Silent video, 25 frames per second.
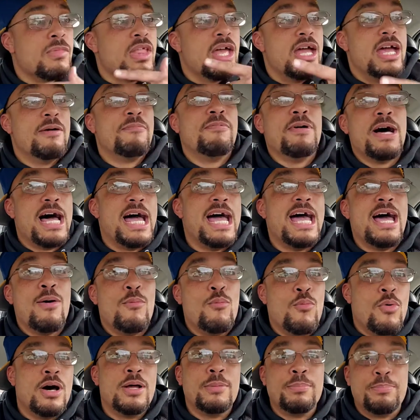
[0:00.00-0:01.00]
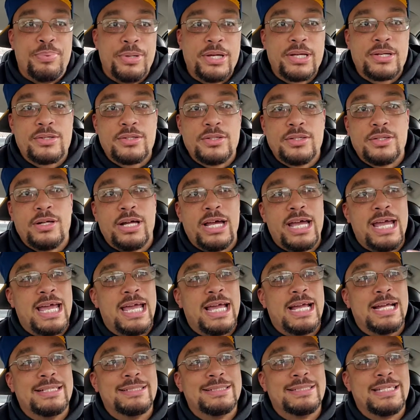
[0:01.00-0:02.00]
If I had one pickle
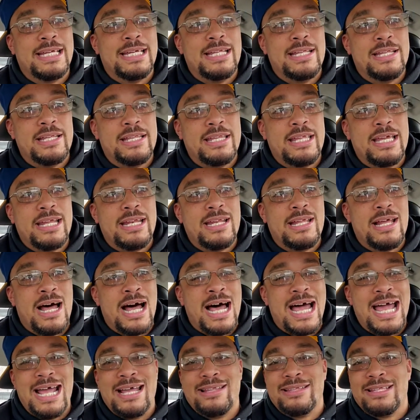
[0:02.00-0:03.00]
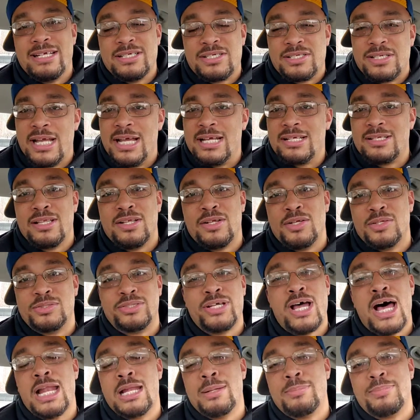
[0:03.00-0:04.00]
and and then I had this uh, little
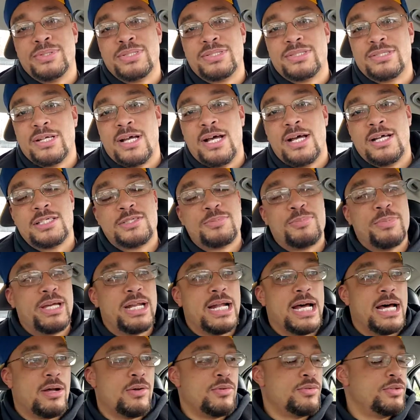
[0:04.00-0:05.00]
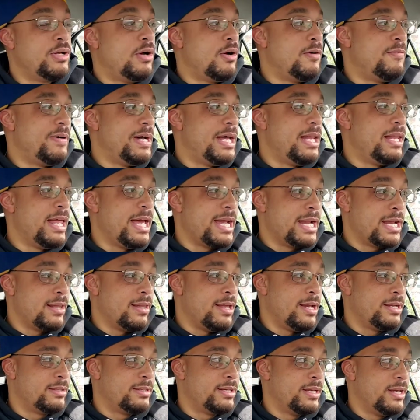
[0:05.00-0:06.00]
dollop of sauce, man, I don't know if I like it
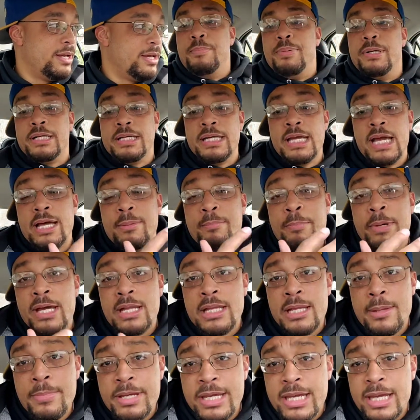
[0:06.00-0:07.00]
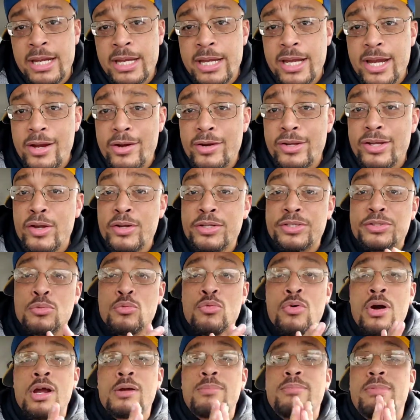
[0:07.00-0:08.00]
like that. Well, yeah, man, let me get in here and get to
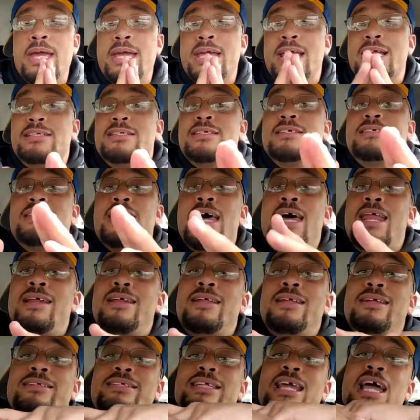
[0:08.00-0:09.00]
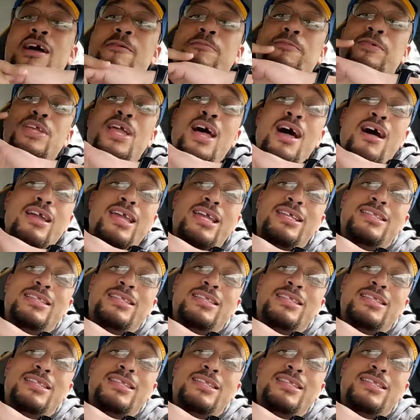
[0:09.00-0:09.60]
work, man. Get this edited down for y'all.